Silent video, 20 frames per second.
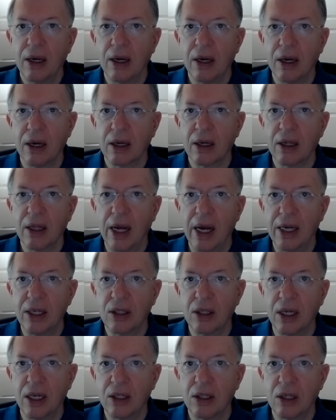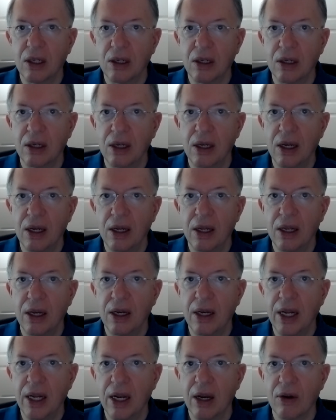a class that's in
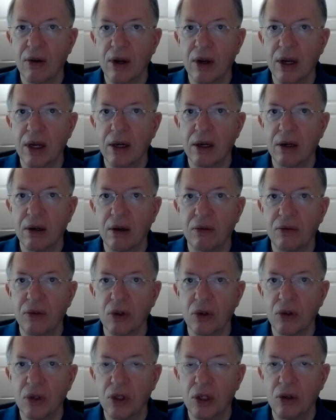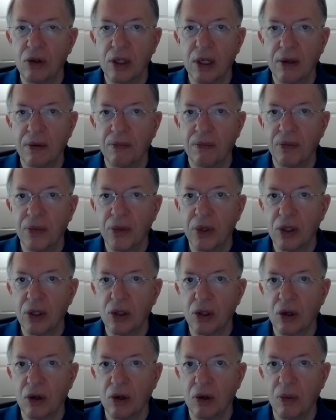an area of your choosing. This is going
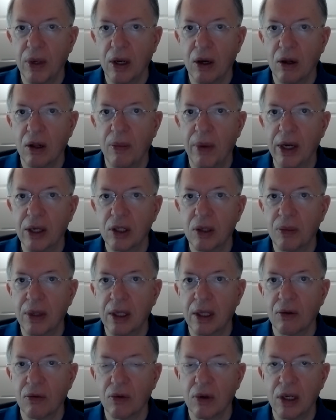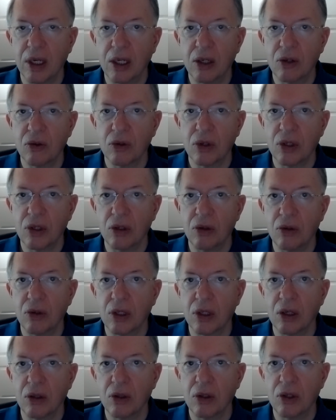to be all about something that really interests you.
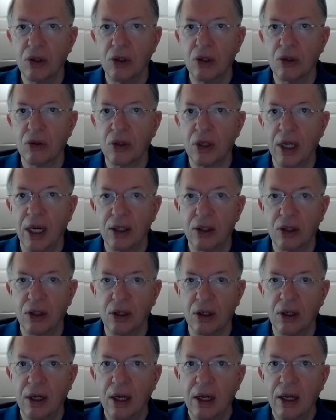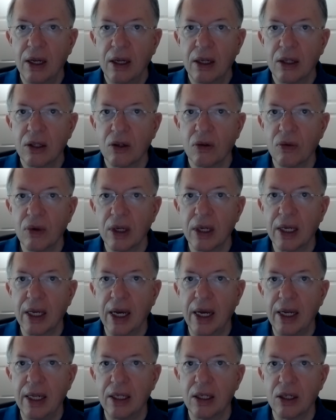So this is your chance to really
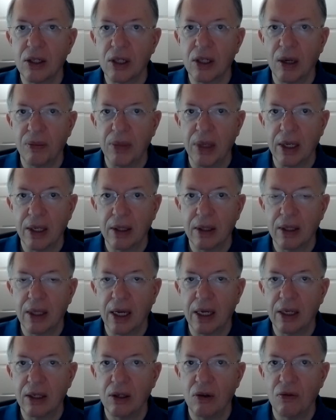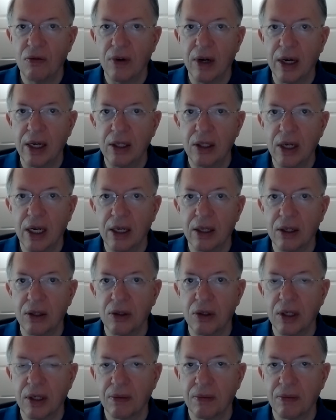get into something that you find challenging.